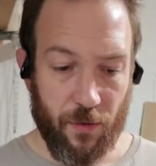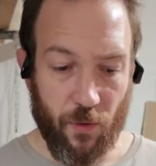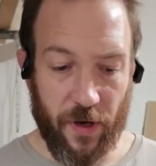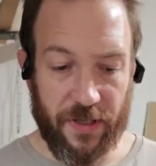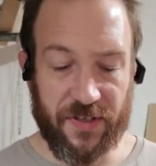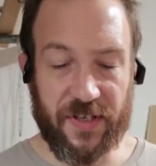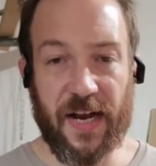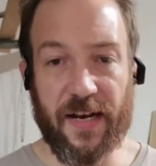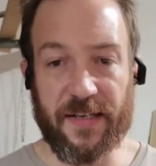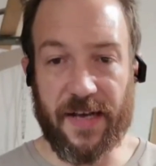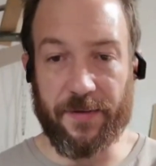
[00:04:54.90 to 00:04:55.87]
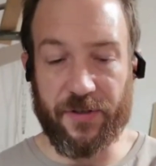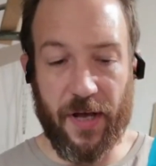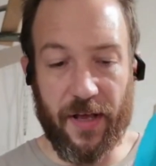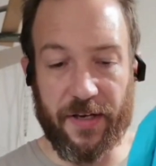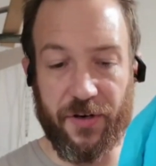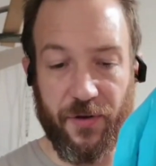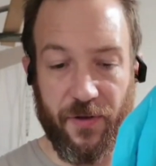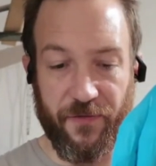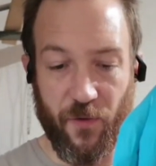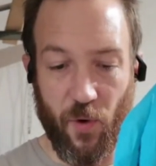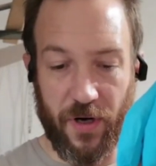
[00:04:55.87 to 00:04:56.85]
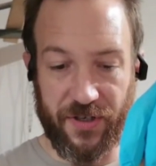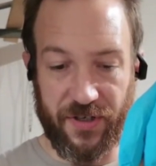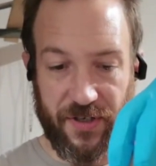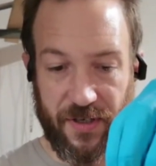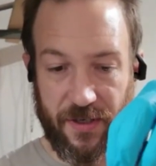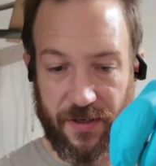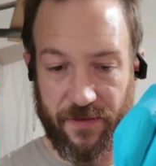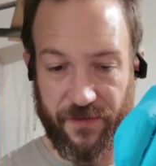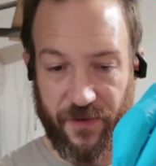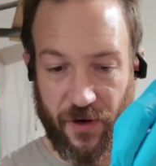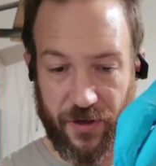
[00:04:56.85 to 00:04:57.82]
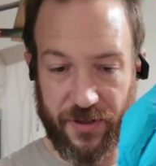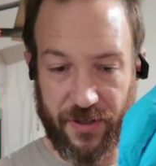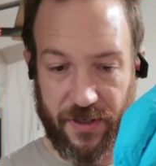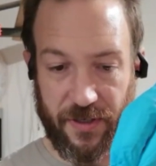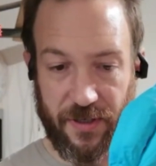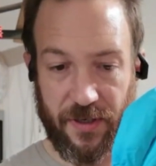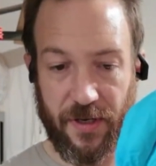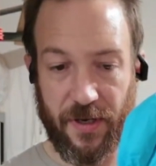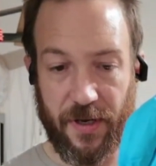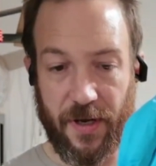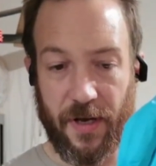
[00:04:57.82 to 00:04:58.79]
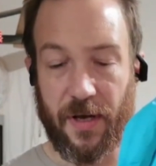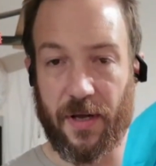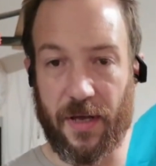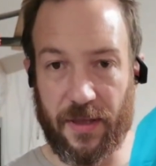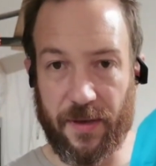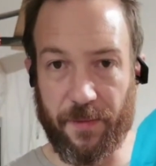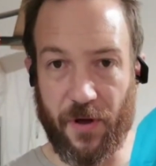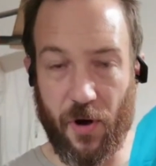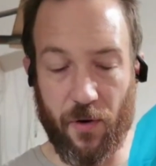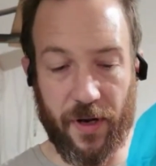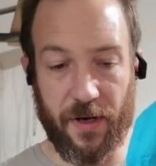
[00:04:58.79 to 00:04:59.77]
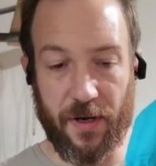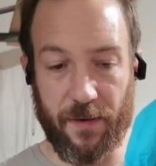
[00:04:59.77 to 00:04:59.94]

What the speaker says: one side at a time. So I like to do the forks first, get them coated,